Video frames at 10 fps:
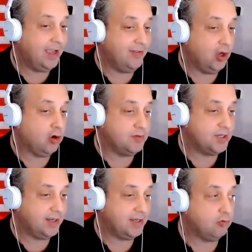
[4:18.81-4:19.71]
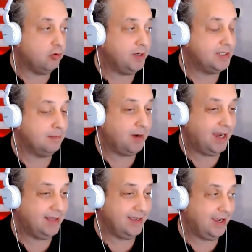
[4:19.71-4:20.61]
Their objective will be to
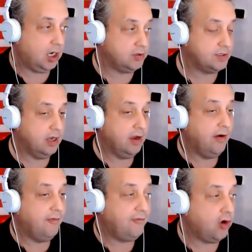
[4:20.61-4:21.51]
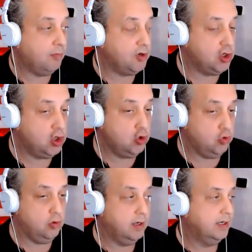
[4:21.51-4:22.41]
buy the house from
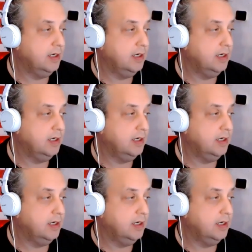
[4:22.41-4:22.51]
you